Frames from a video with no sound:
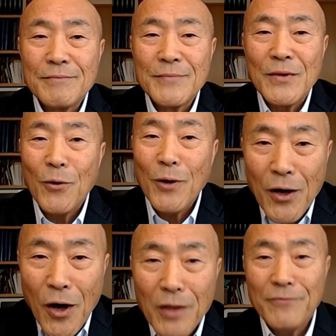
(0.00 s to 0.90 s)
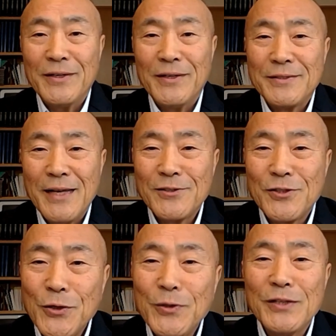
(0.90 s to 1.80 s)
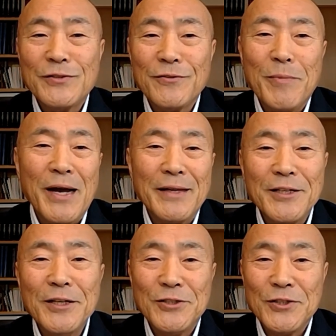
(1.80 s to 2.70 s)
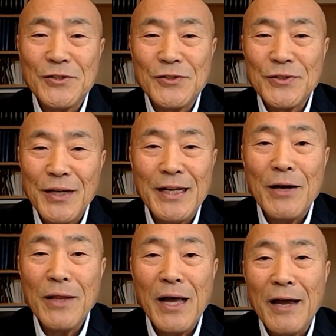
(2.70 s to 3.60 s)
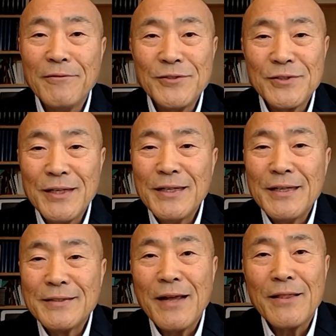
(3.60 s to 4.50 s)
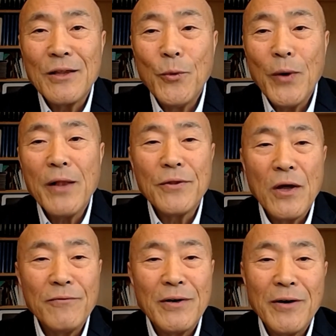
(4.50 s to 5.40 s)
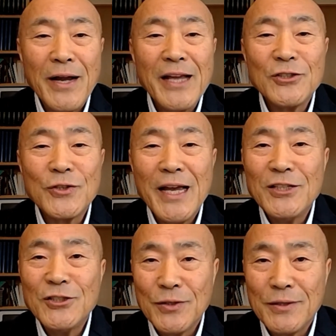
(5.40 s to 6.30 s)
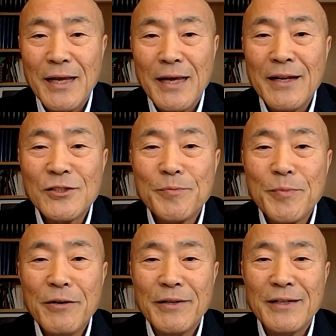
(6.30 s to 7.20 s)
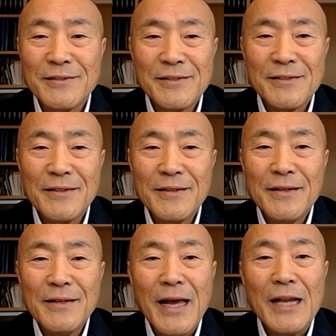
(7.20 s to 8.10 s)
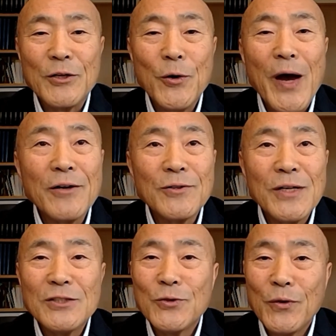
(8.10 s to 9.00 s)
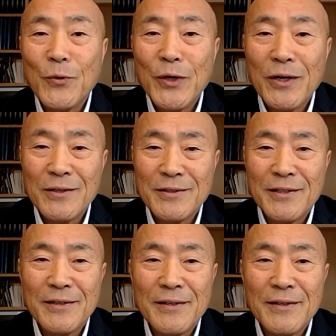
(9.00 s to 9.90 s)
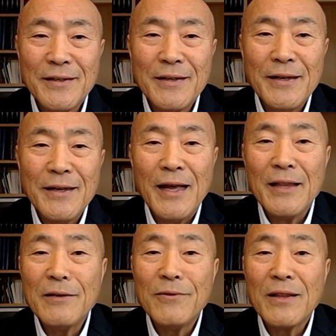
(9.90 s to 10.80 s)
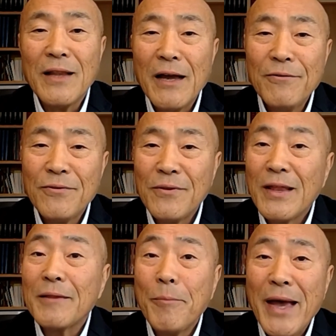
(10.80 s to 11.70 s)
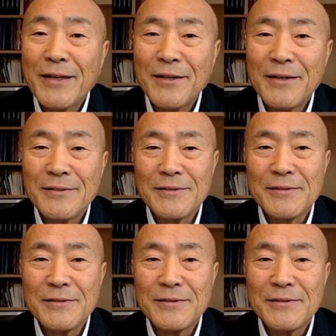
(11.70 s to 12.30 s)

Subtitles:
or all of us as students of my teachers in our lives, take the wealth of our education and experience and go out into the world and live a life that matters.